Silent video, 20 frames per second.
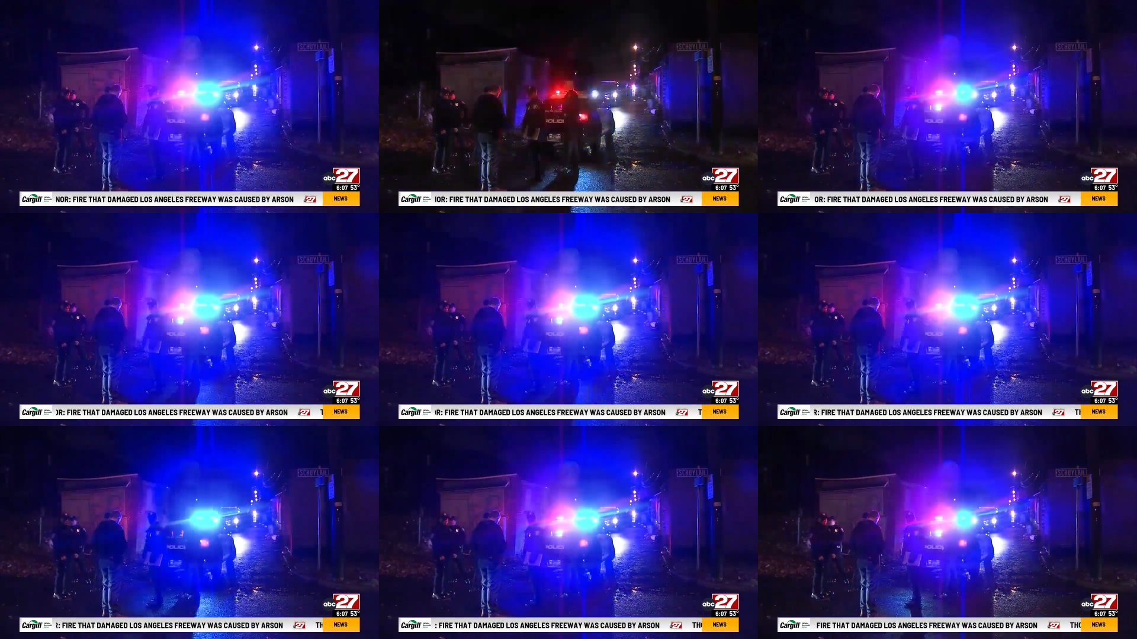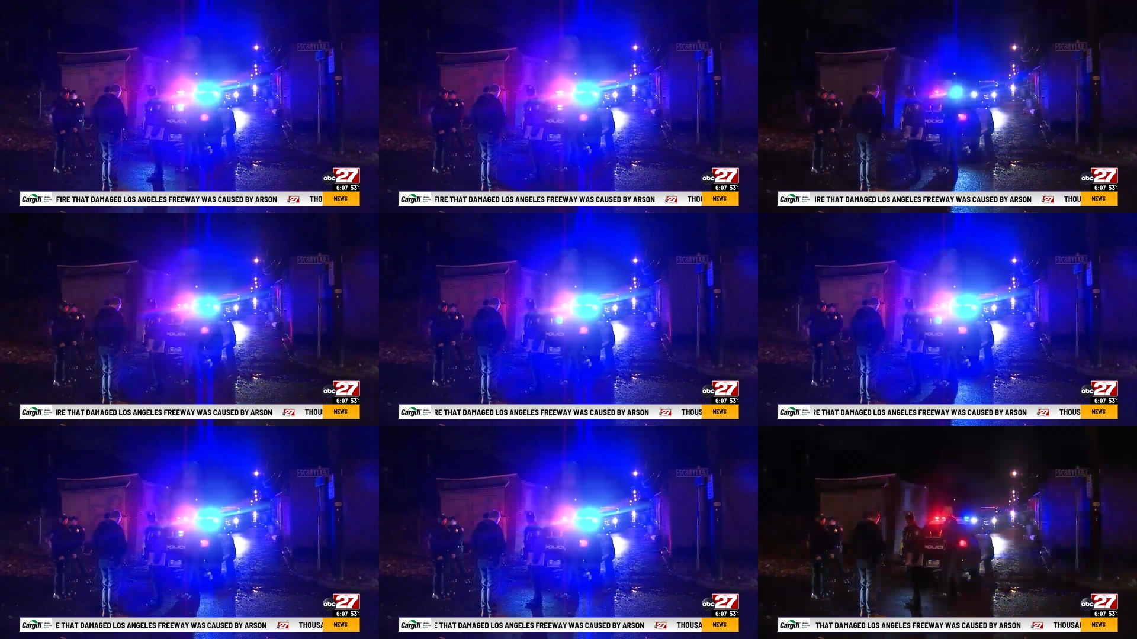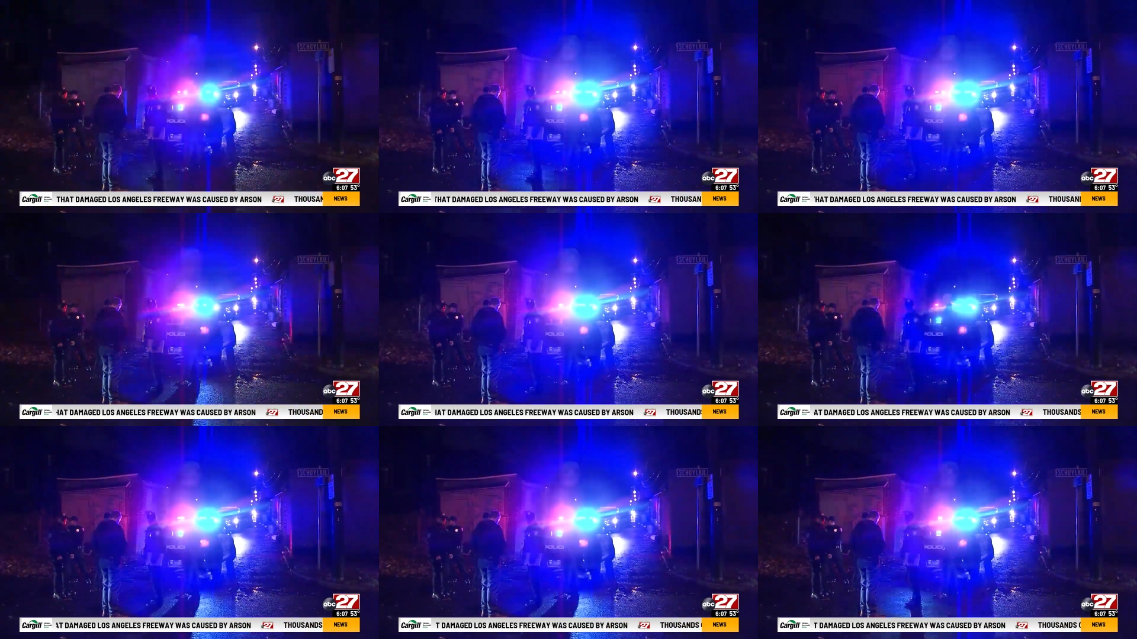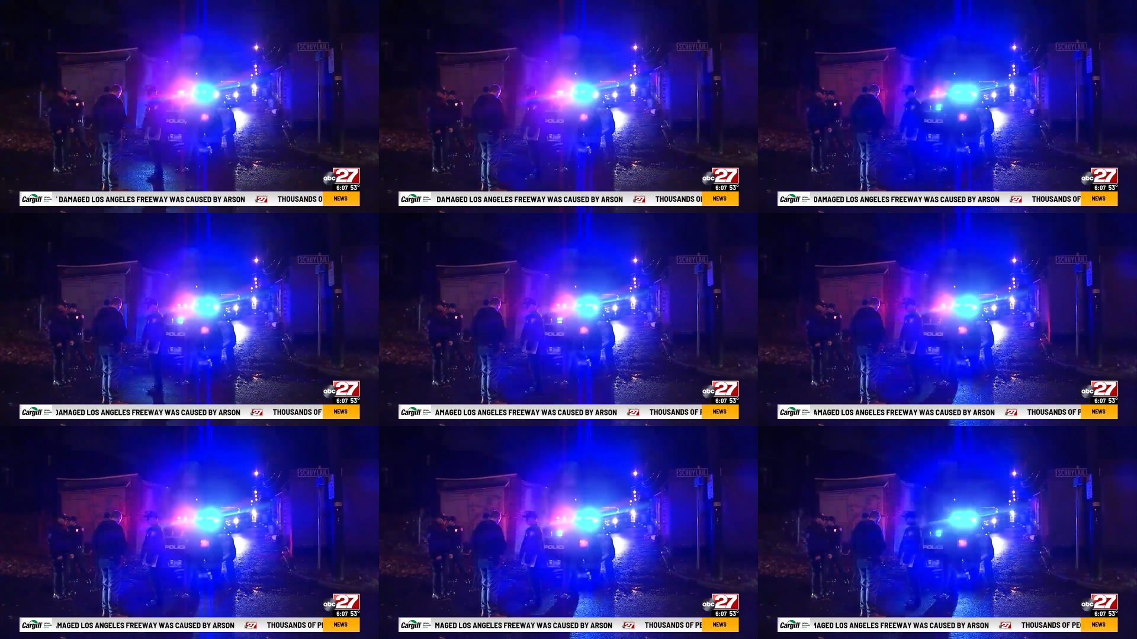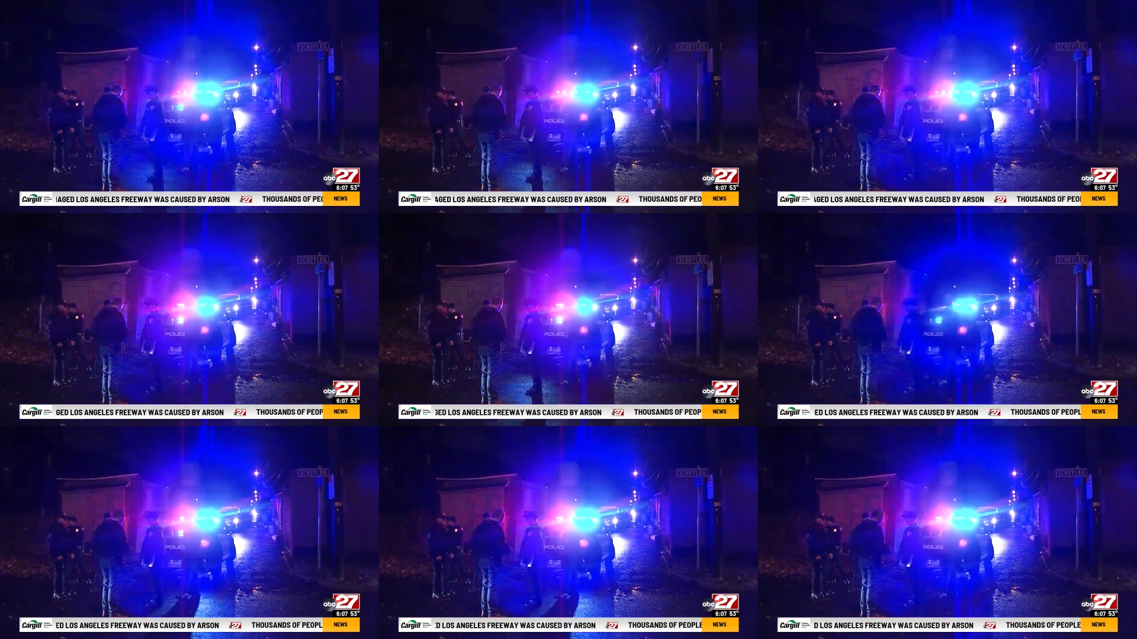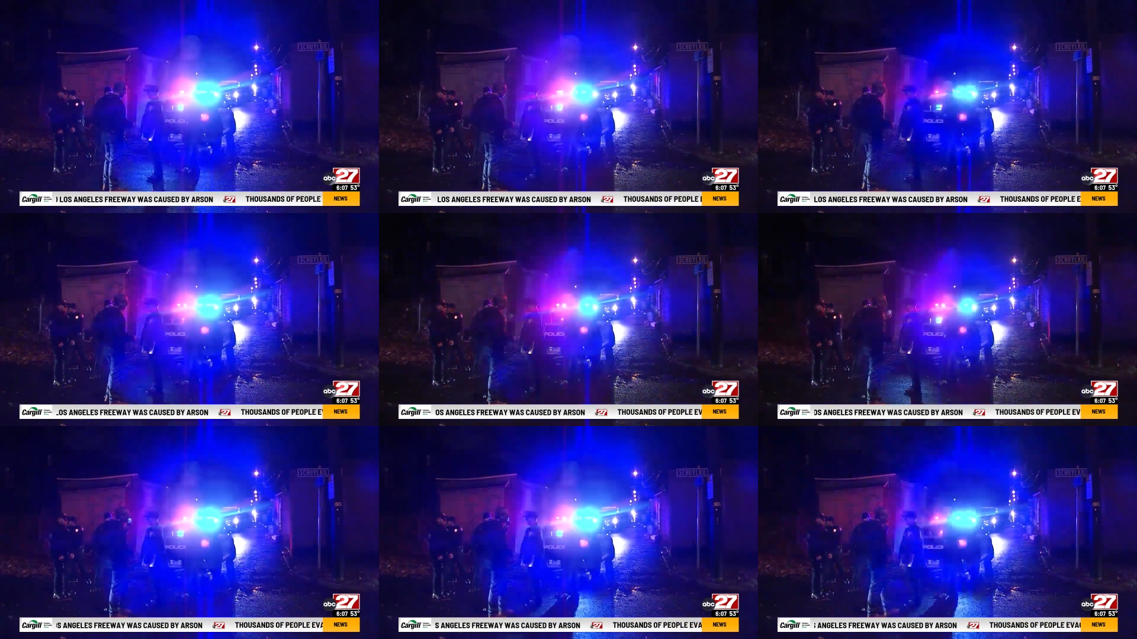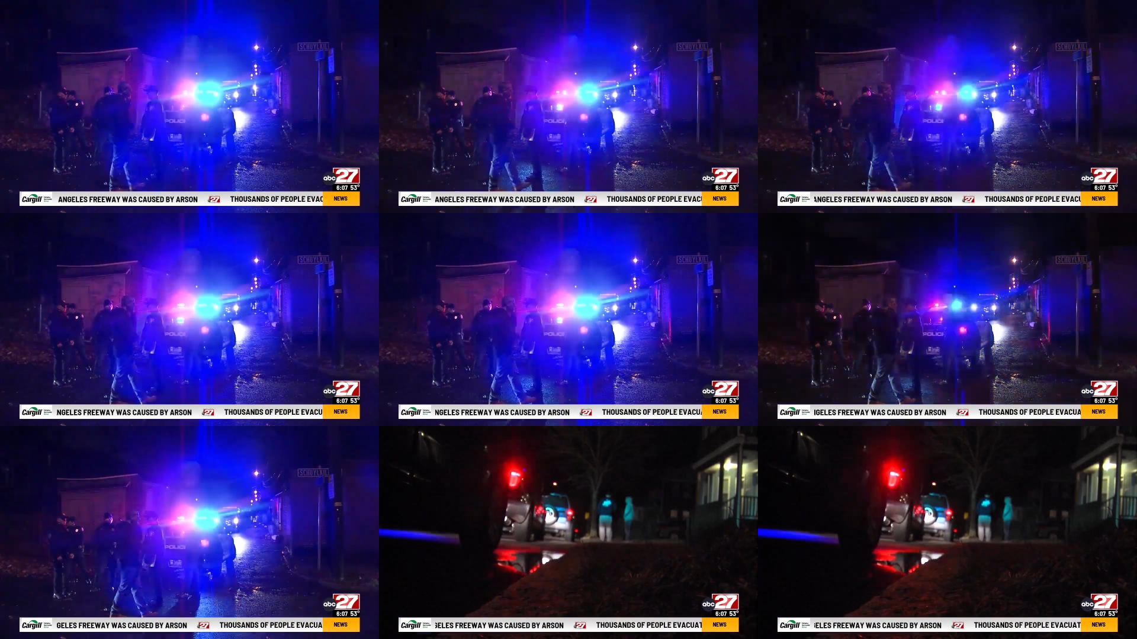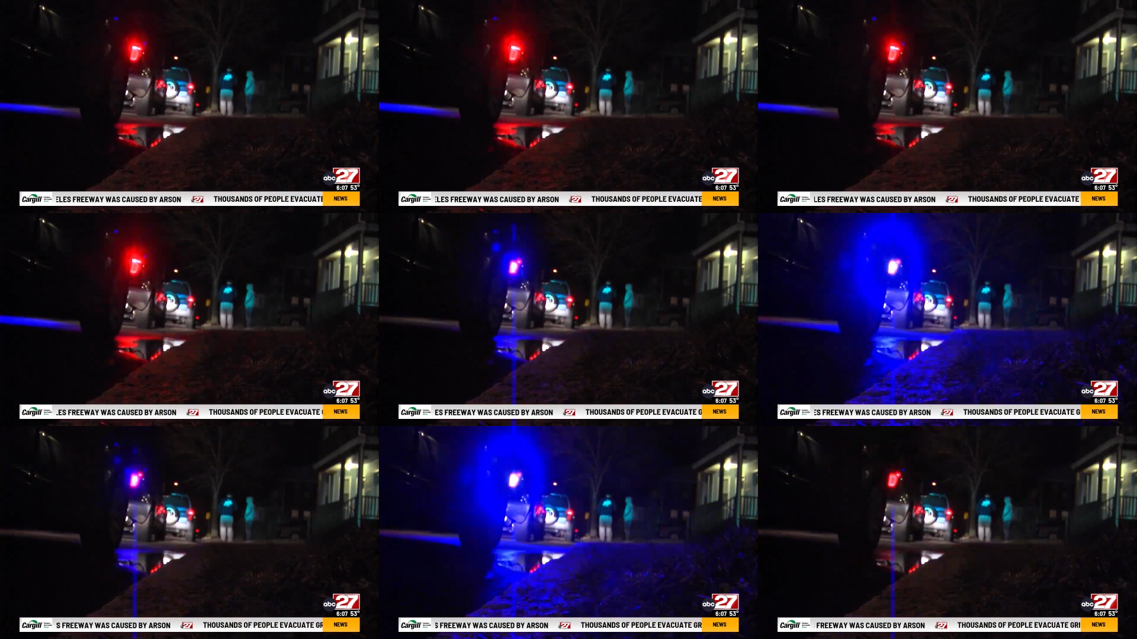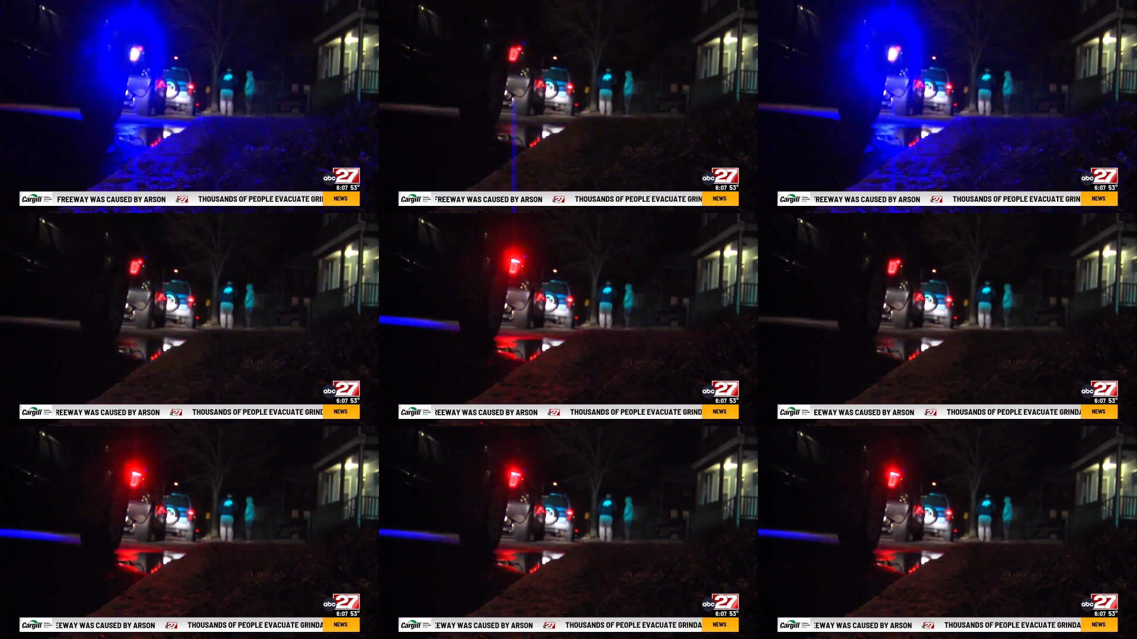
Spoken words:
Nobody's mouth can be seen.